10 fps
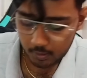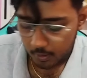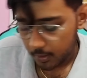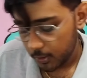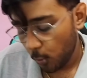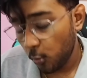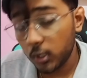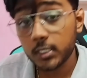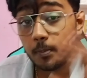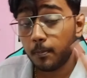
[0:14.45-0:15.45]
So what is
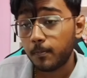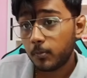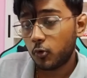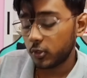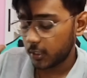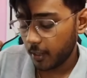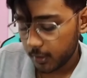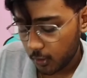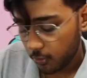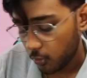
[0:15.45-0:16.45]
the question asked
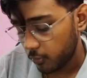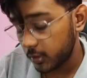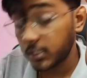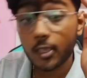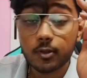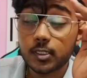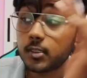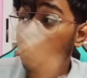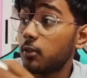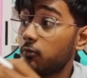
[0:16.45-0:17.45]
you to do is they will just
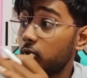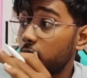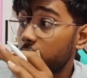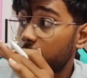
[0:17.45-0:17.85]
give you